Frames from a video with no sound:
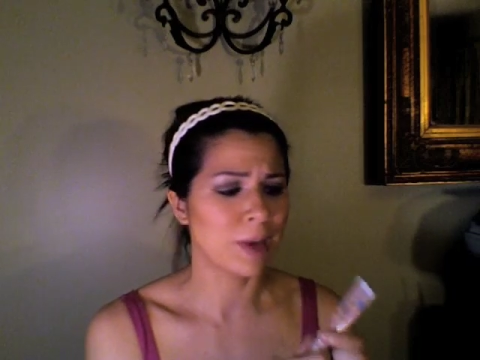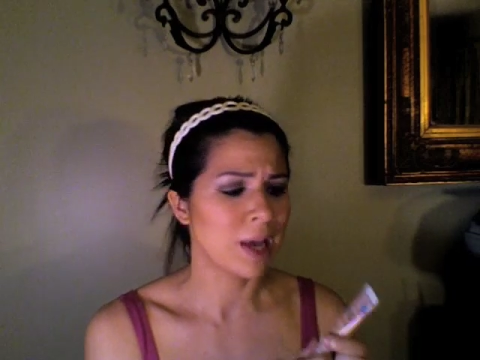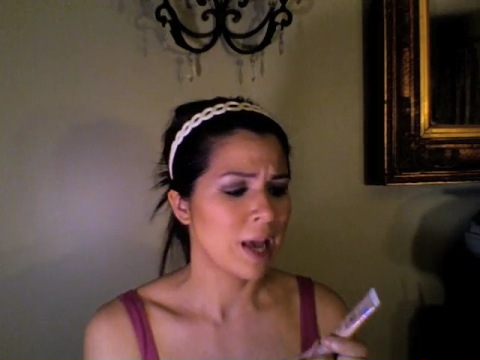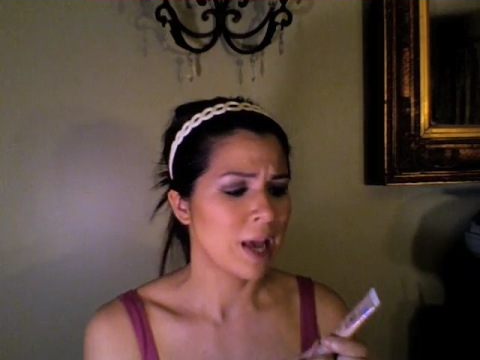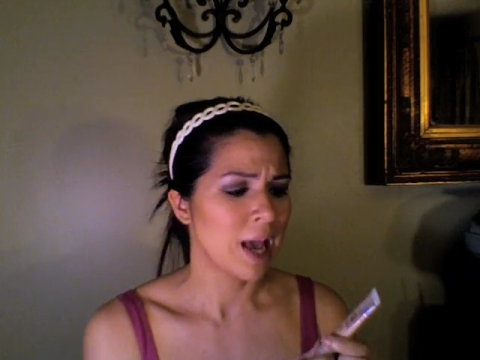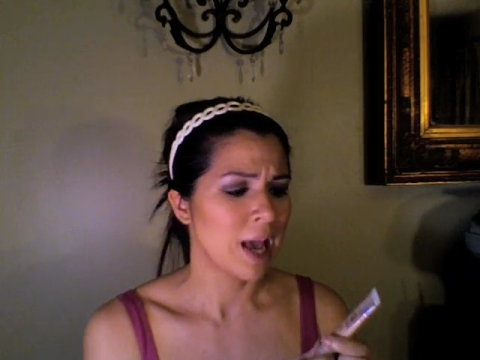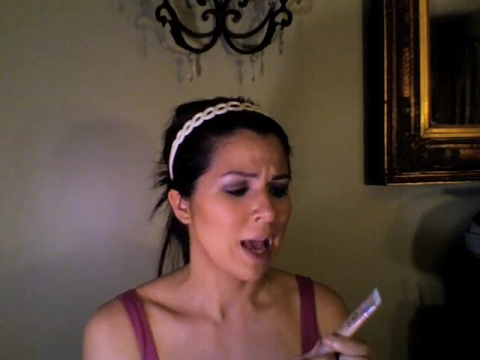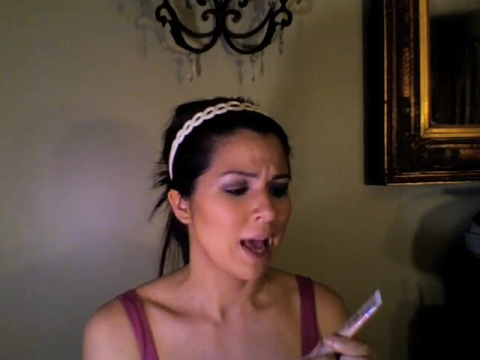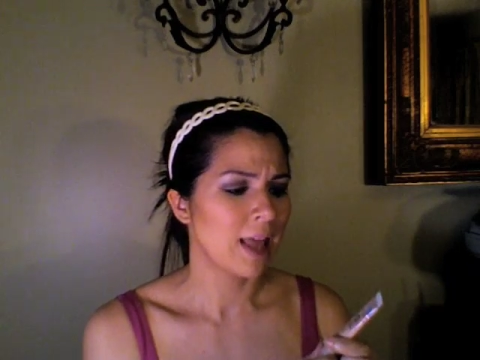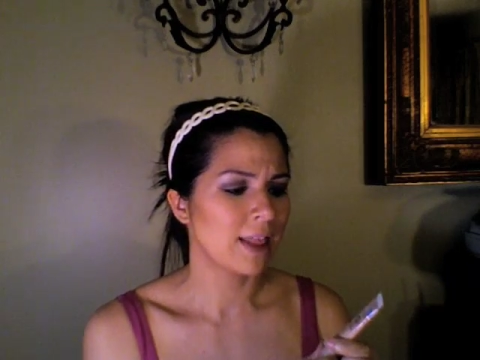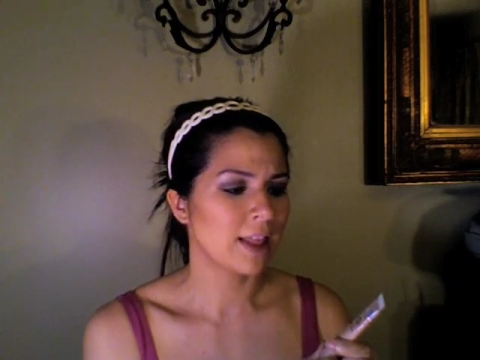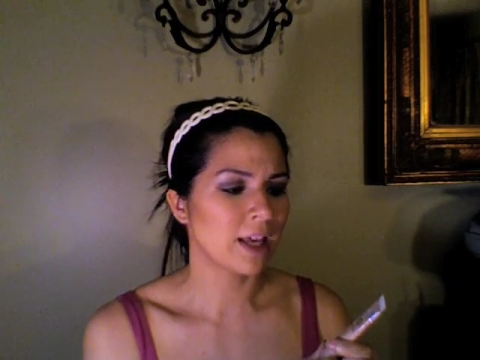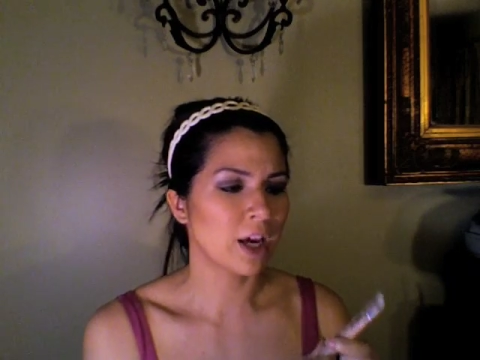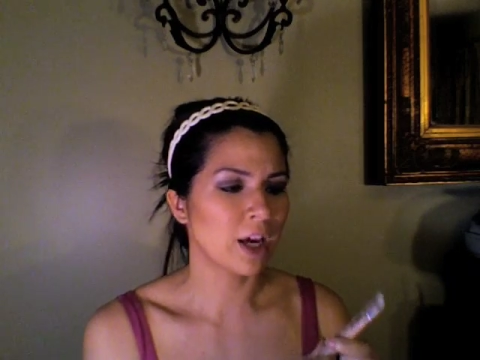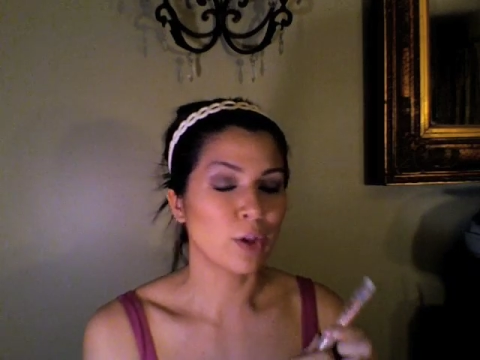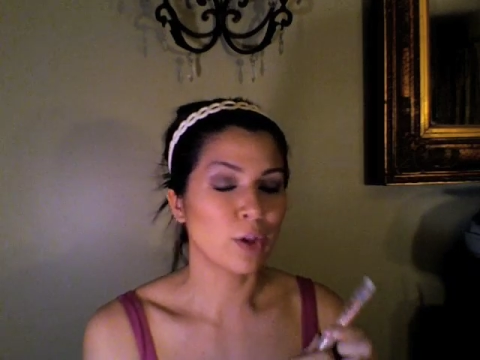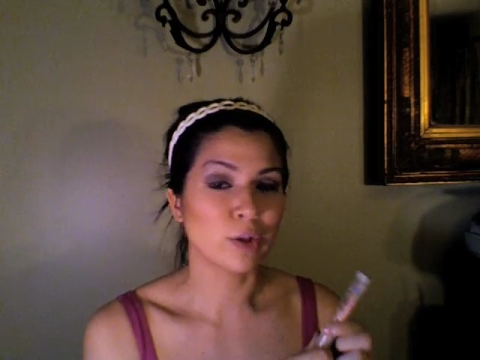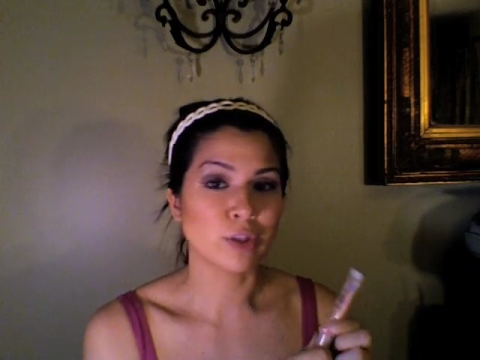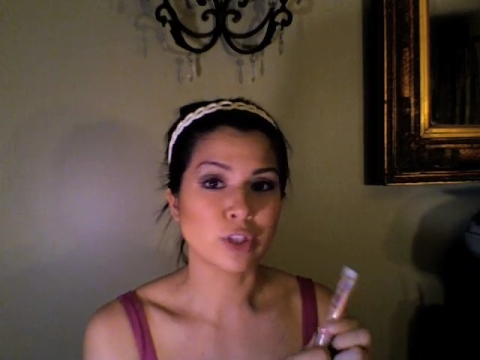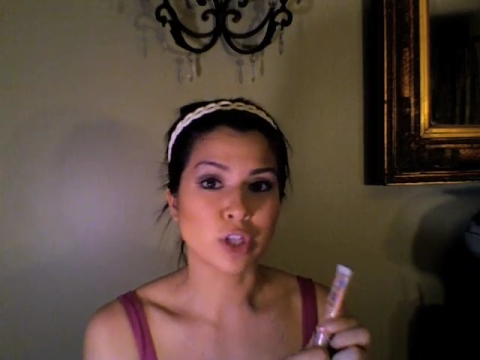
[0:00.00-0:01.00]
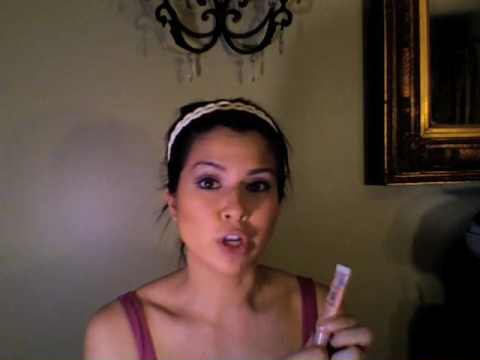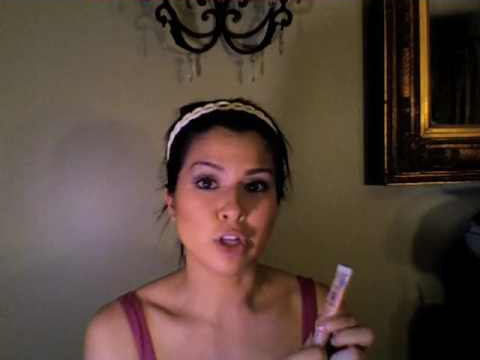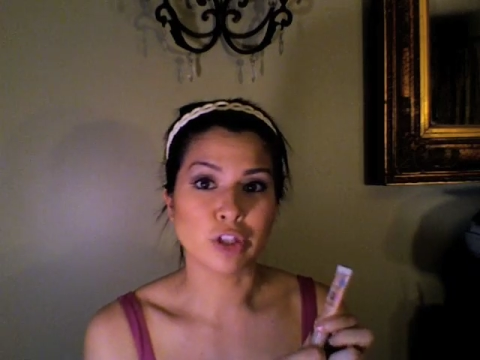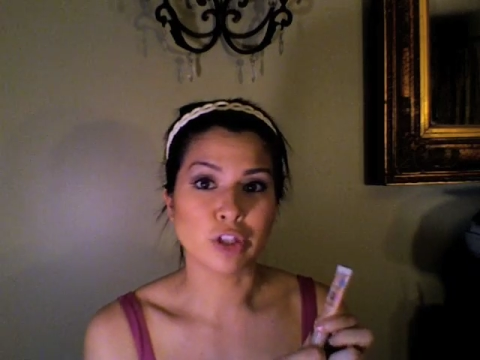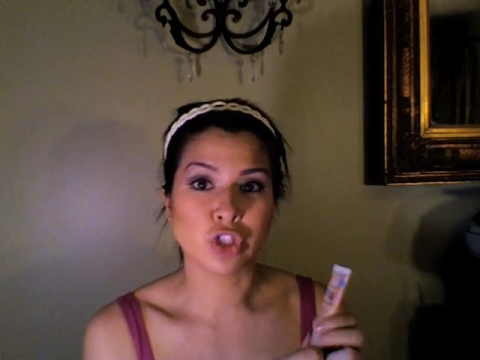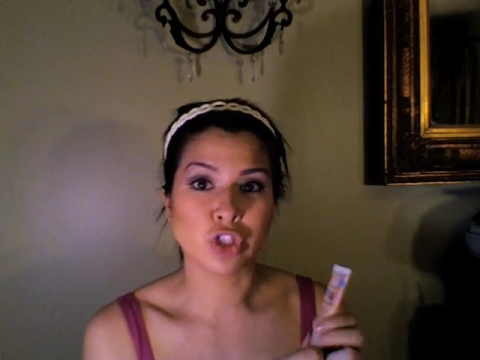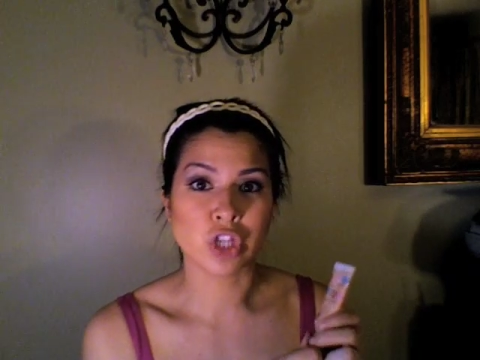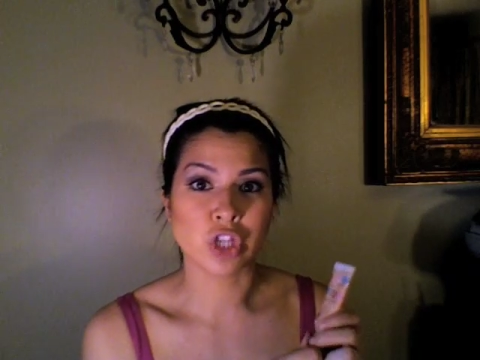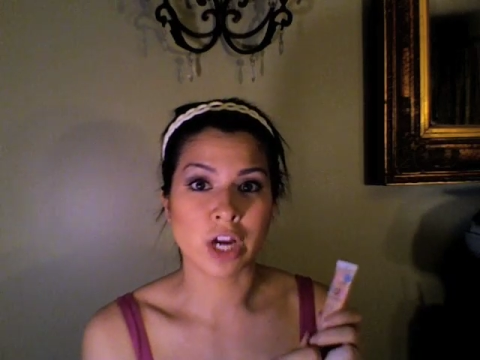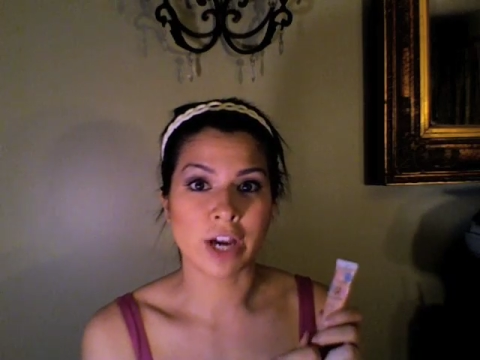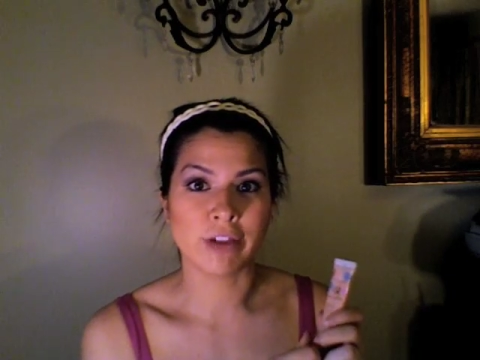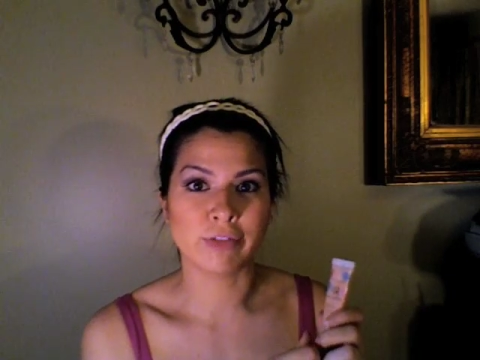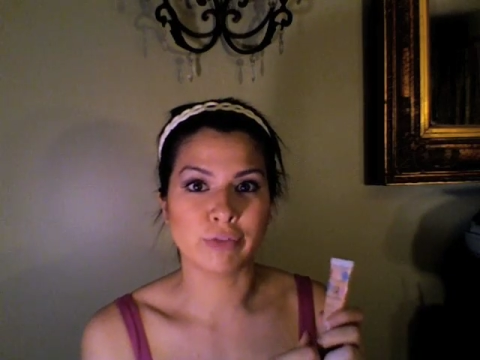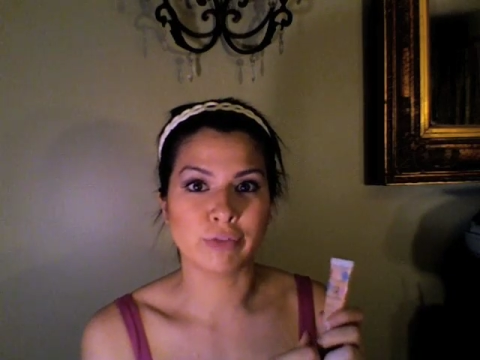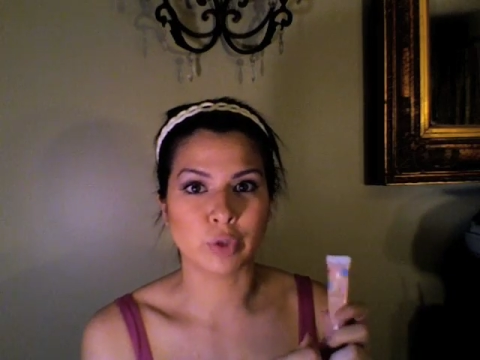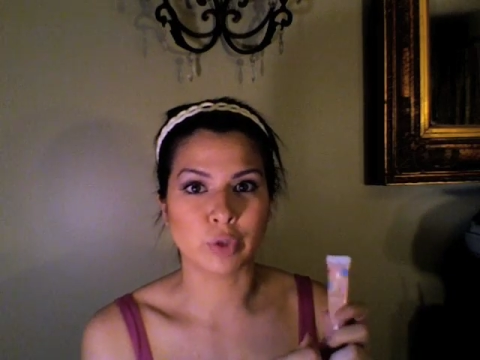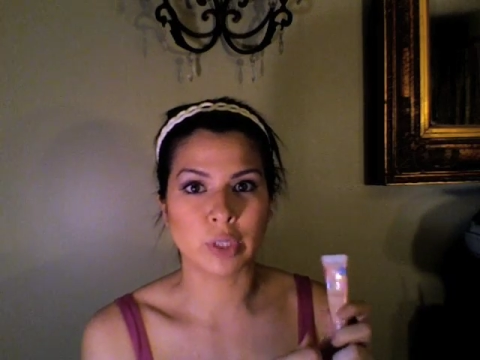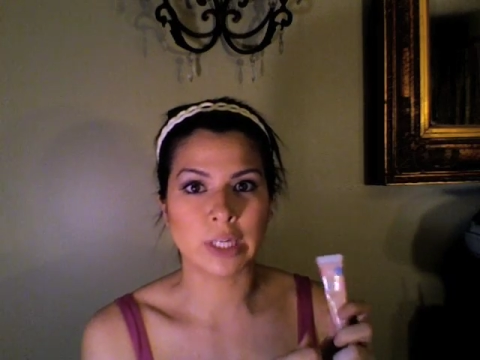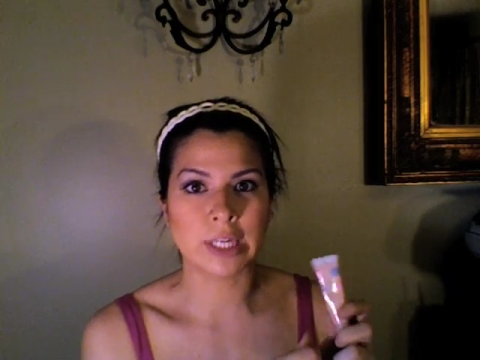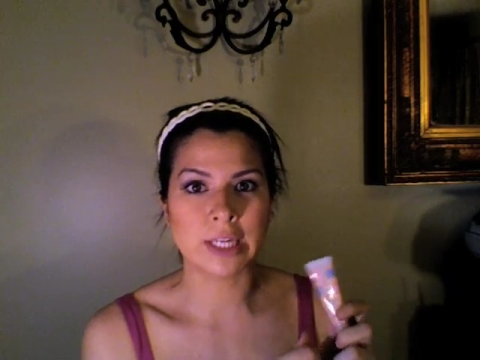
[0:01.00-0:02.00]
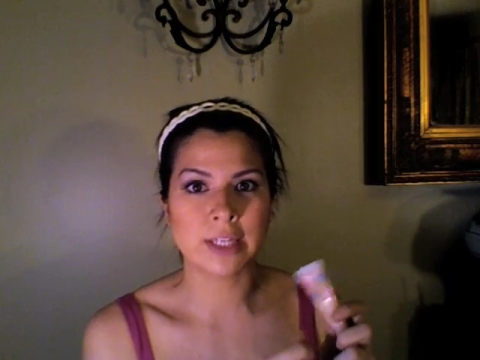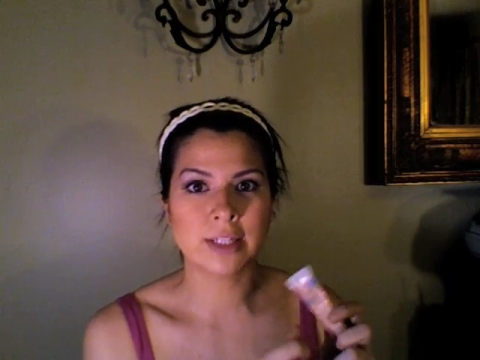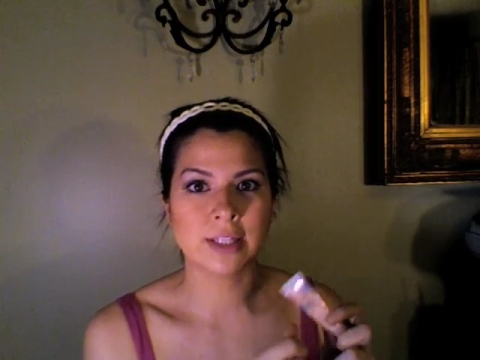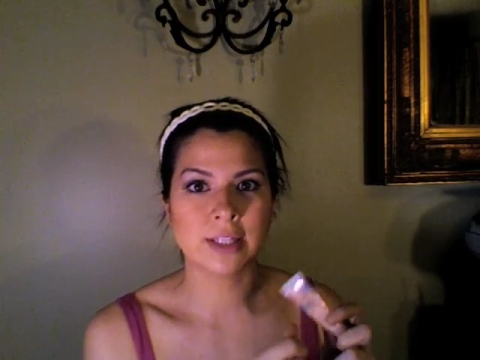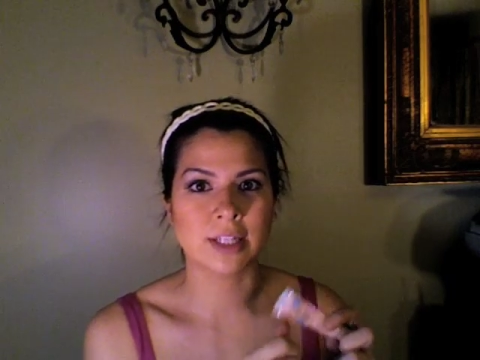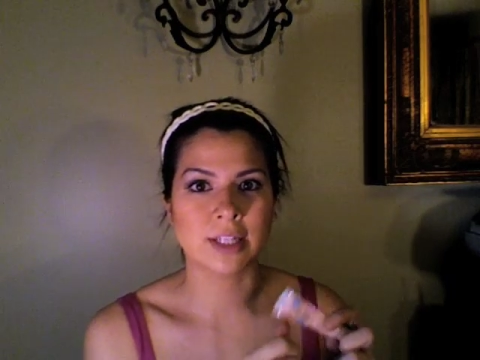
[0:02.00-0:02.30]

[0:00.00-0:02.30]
and the color is called Chai Freeze,